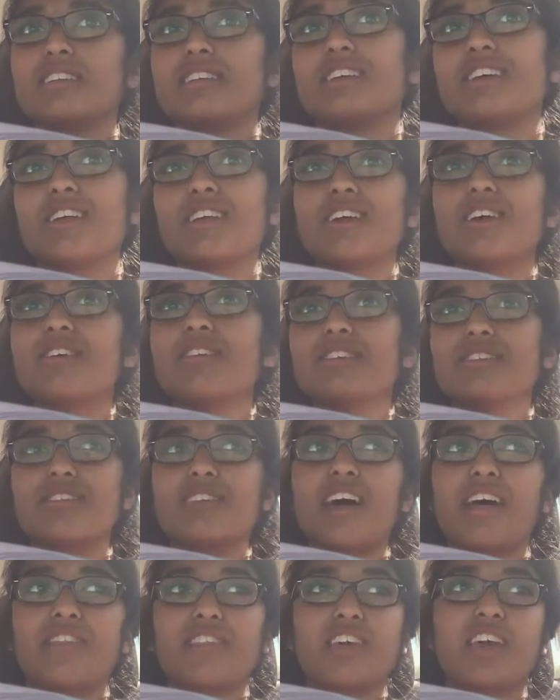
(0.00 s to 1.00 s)
you know,
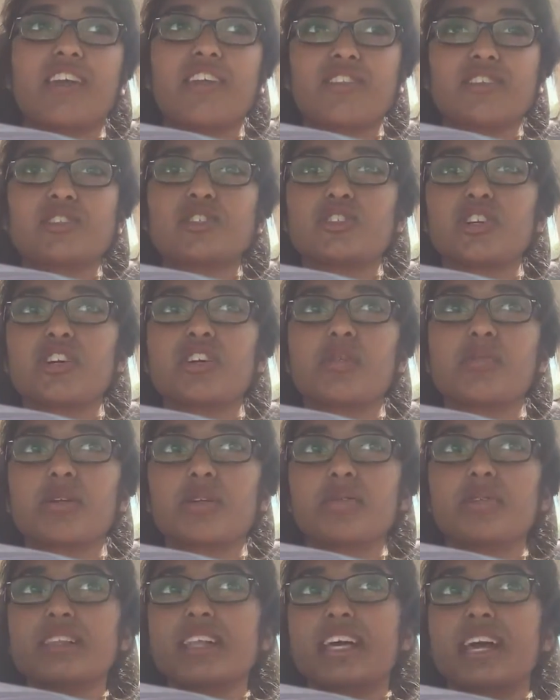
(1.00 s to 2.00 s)
at the end of the struggle, I'm
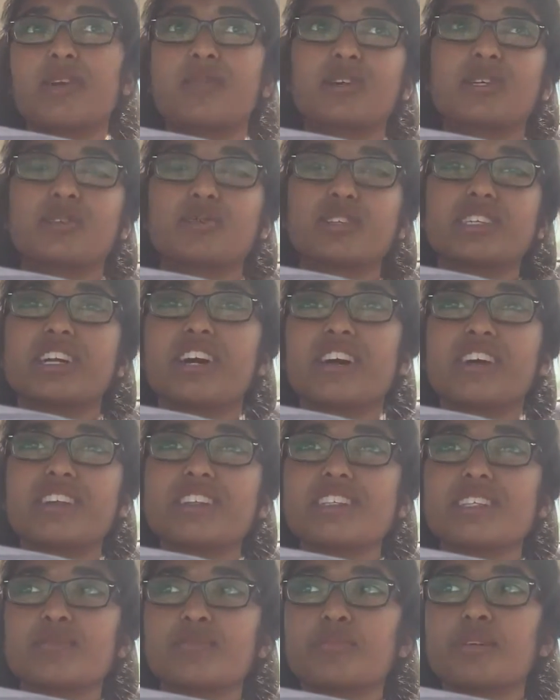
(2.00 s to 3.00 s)
gonna be like, I worked really hard on
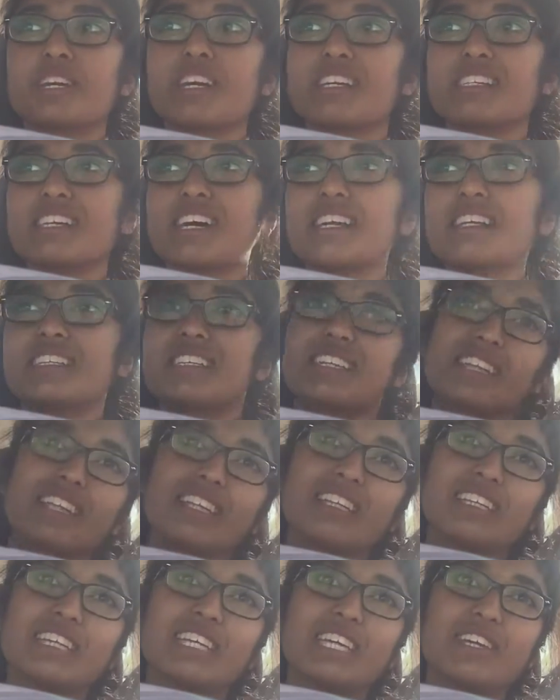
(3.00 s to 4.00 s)
this, I'm pretty excited, and
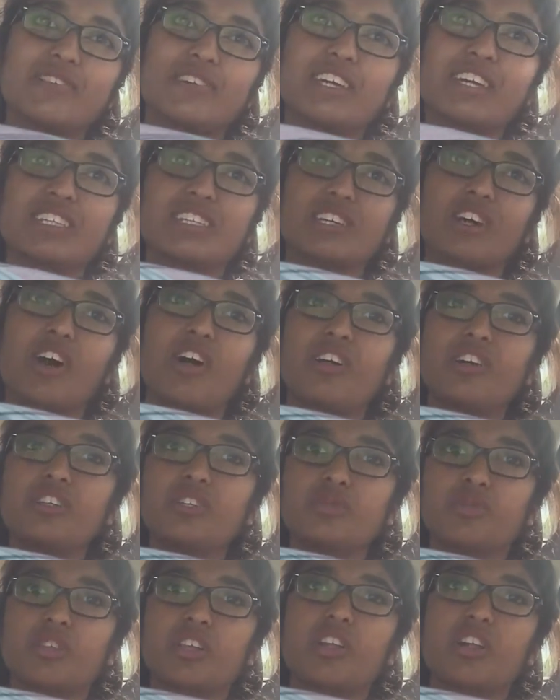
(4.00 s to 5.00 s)
then giving it to
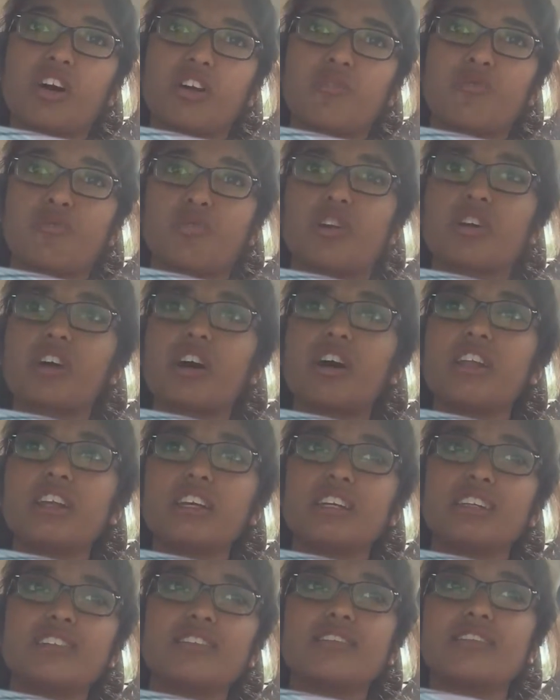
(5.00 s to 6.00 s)
college with a lot of work on
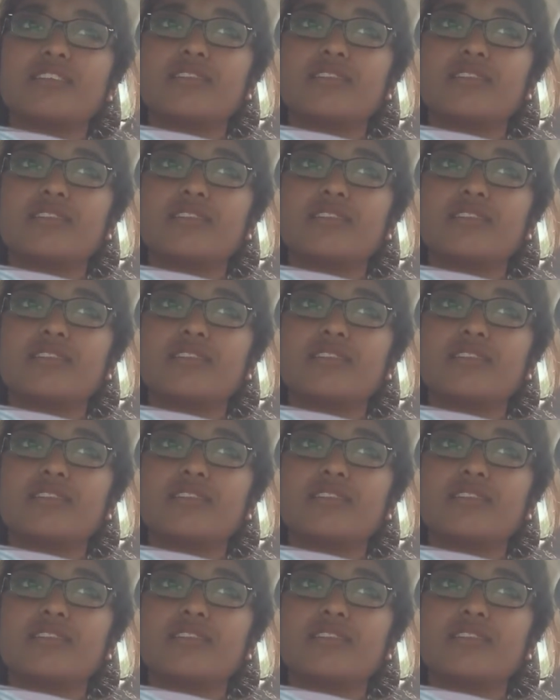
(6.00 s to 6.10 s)
it,